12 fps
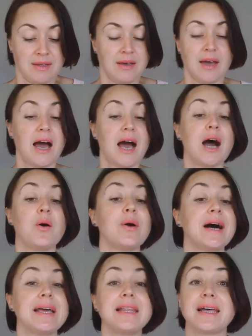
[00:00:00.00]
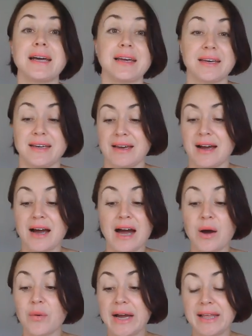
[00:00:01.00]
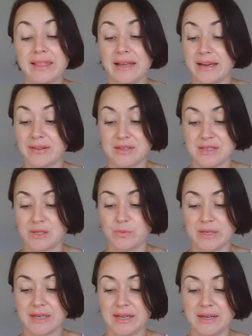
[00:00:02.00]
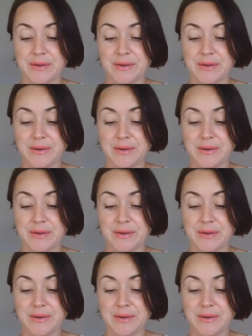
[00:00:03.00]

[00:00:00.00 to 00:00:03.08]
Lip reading: How I like this one.